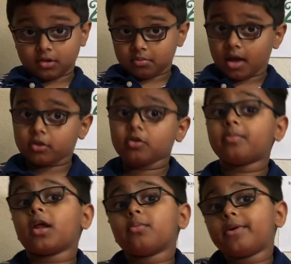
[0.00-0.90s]
back to
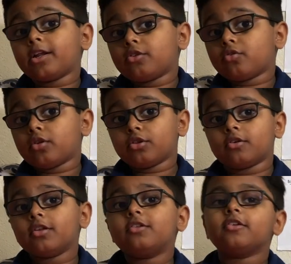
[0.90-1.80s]
Bright Buddies
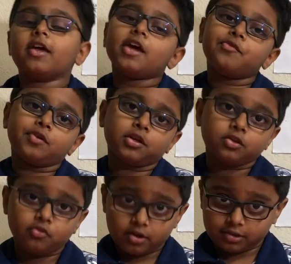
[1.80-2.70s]
2020. Today we're
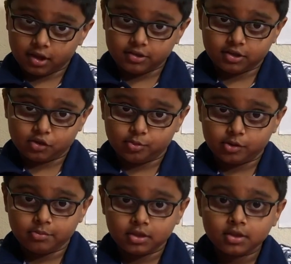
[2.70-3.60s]
going to do a science
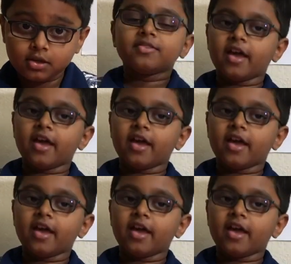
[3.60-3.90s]
experiment.